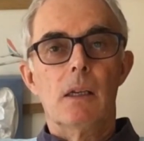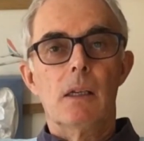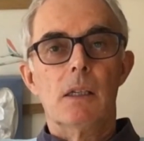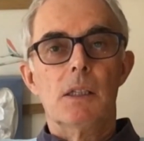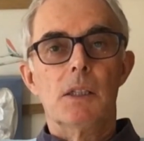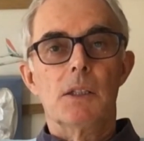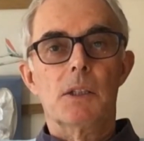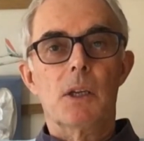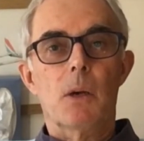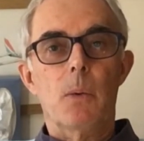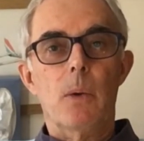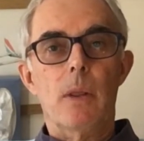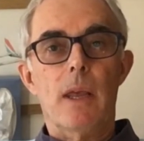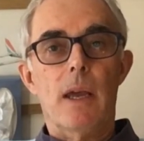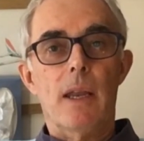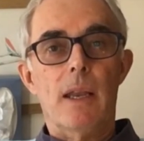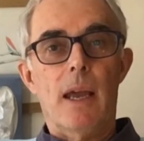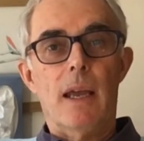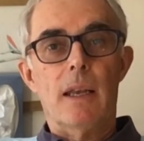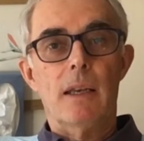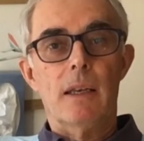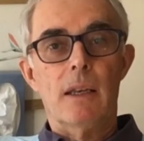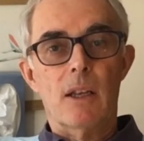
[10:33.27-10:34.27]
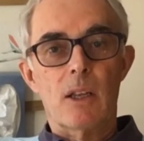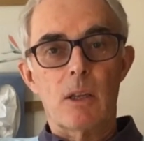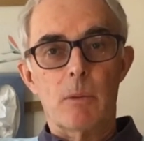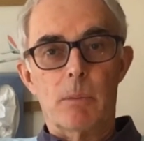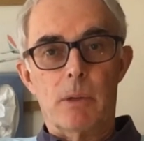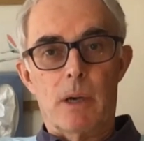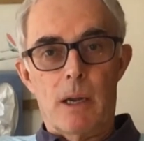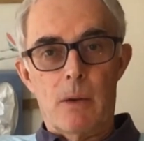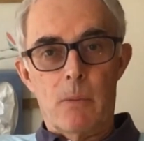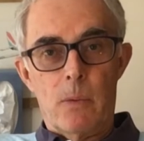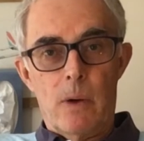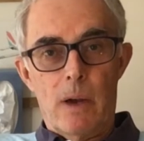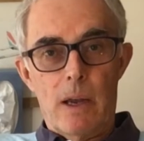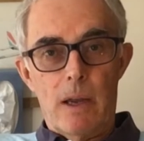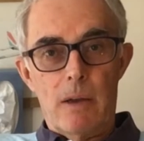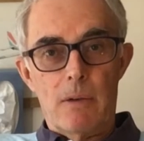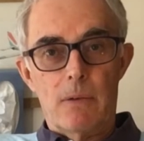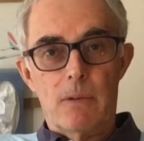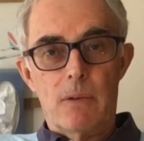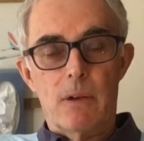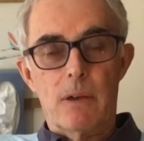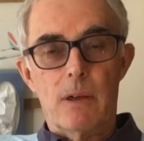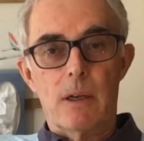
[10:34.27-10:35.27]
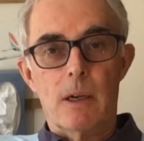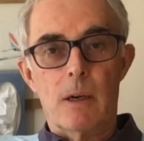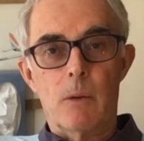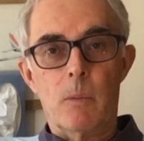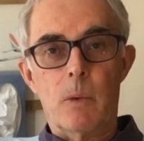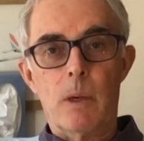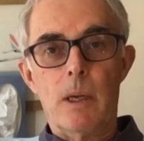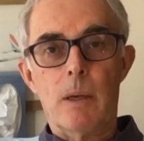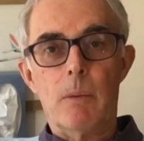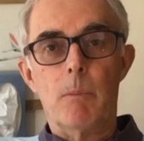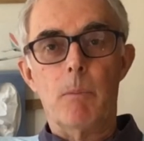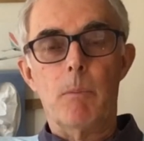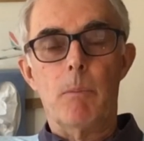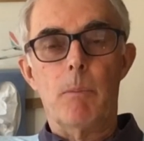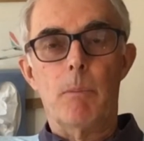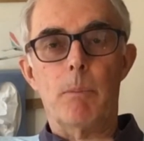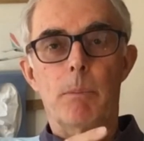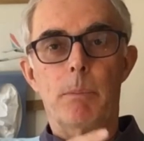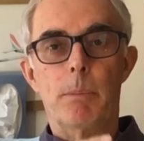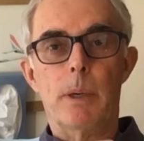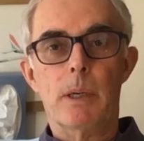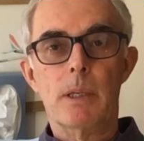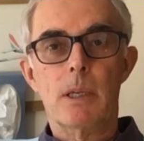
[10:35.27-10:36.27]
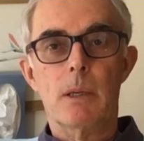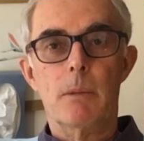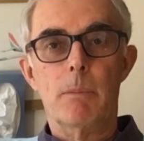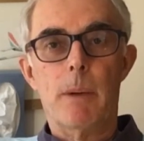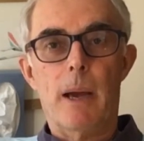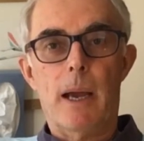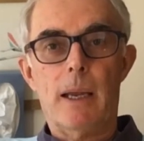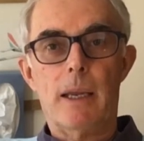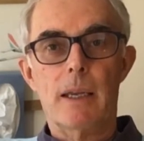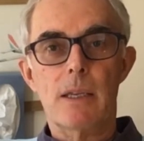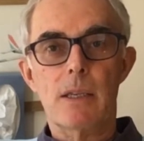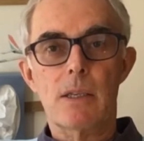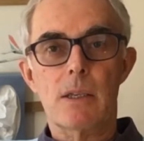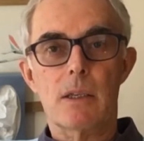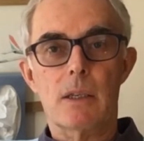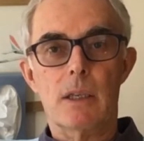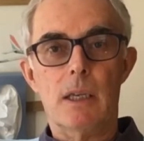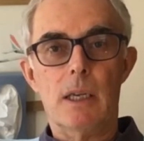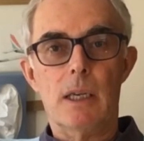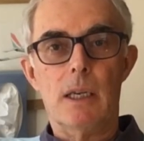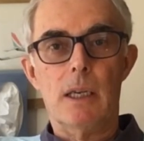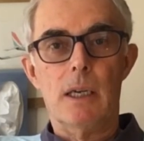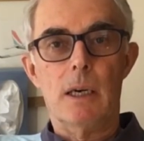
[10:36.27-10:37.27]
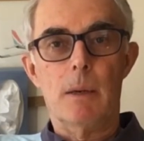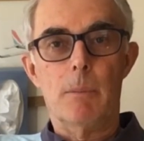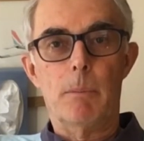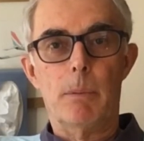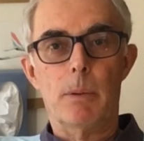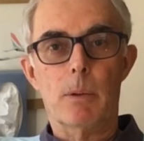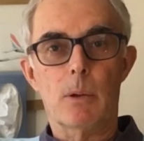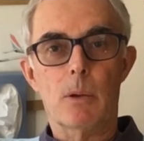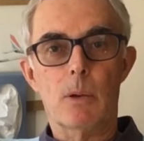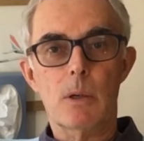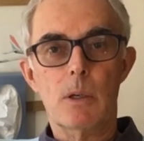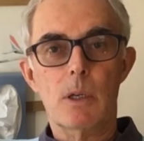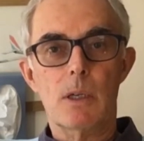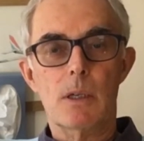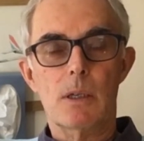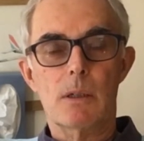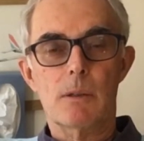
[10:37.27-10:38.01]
So we then had another brainwave, and we putted back into the port,